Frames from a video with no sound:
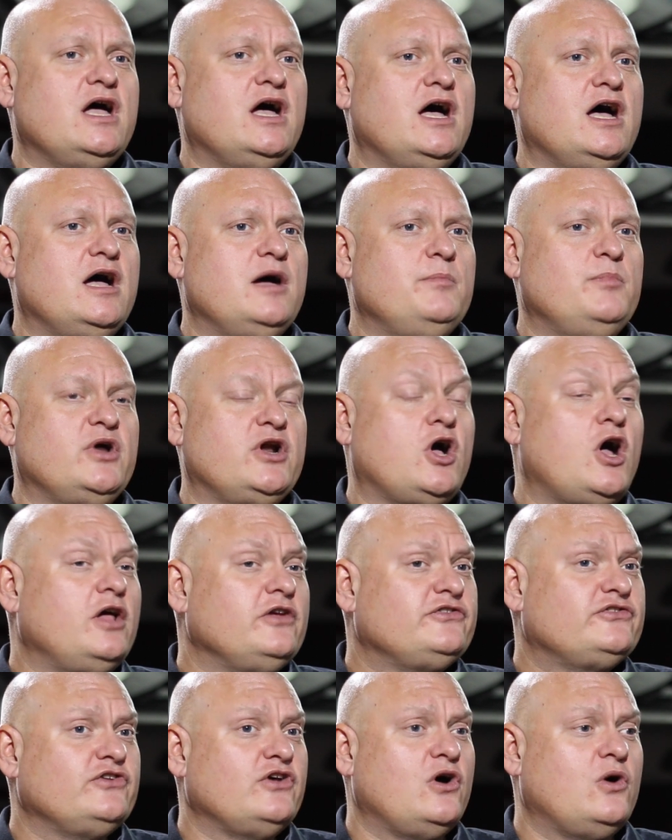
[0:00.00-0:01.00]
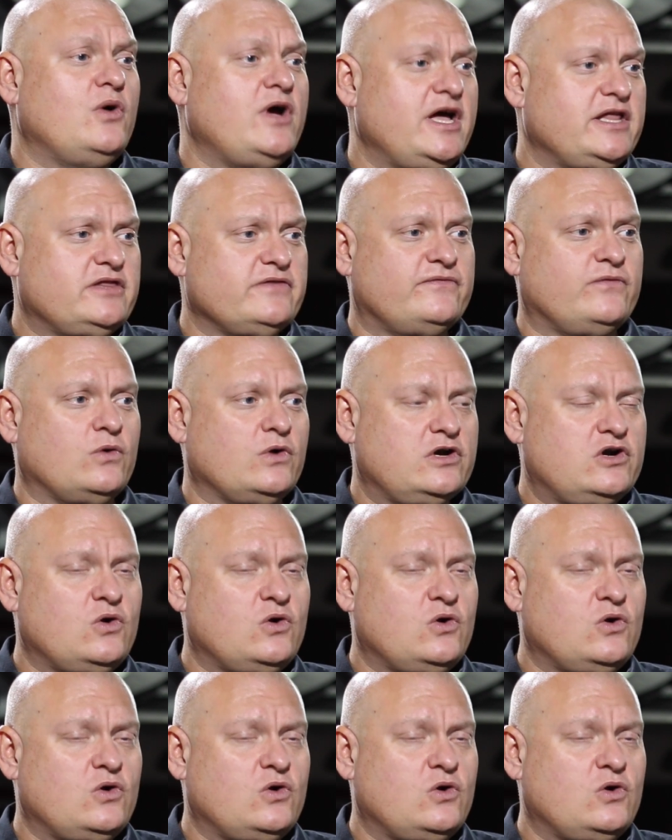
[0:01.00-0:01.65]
But also at the four